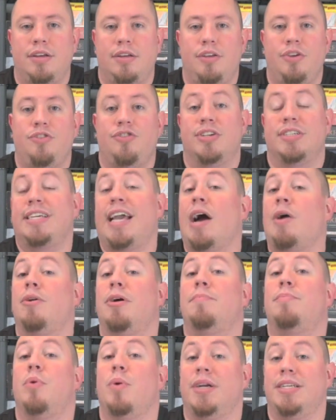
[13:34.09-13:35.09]
you just count
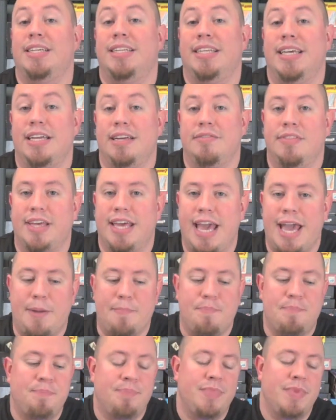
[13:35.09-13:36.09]
up points at the end of the
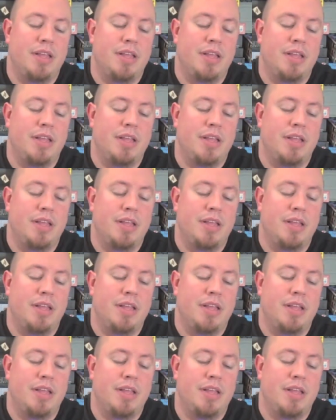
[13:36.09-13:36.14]
game.